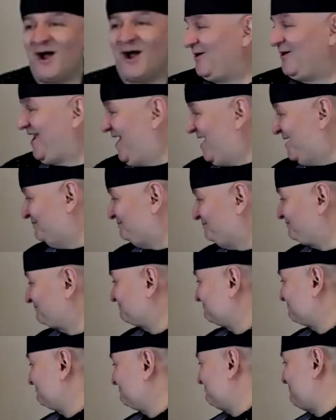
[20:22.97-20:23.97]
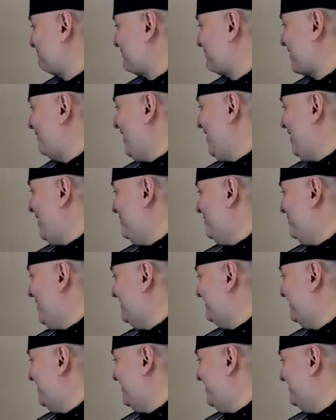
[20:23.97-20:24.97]
yeah. That one
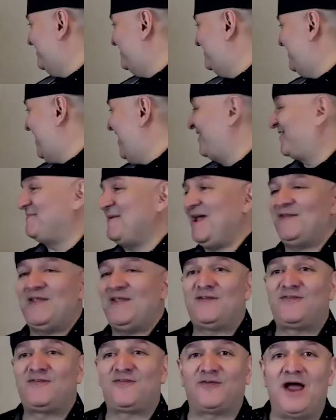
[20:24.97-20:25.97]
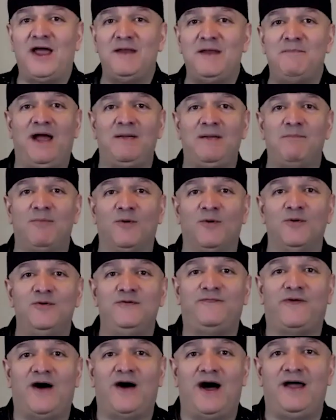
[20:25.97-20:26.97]
right there. Thanks, yeah. man. That's signed by
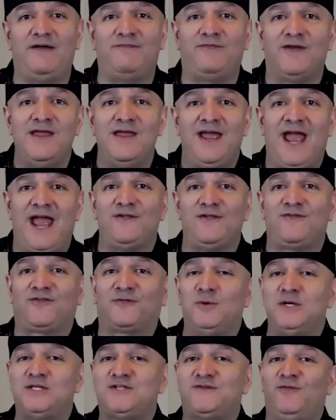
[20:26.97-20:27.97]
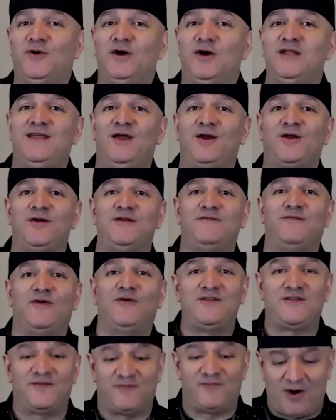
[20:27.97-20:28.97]
Maroon Five and Switchfoot. They're good That's
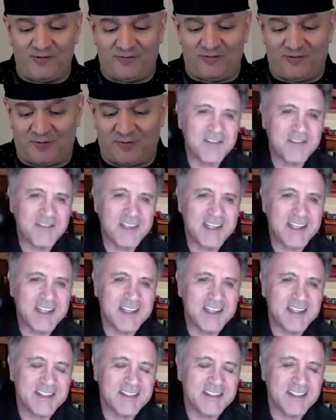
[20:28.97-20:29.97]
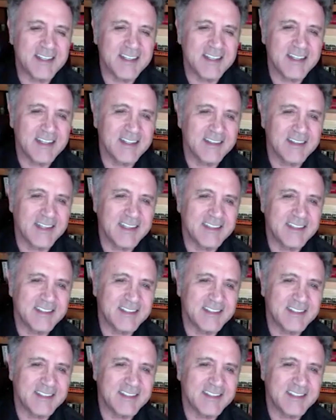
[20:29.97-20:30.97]
friends like of ours as 70s, uh, late
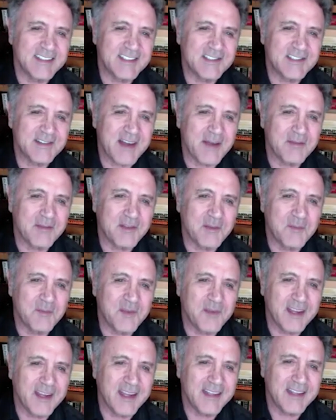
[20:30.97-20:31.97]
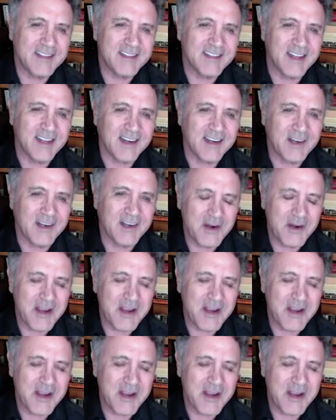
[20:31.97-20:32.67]
60s Strat, the big headstock. Oh yeah.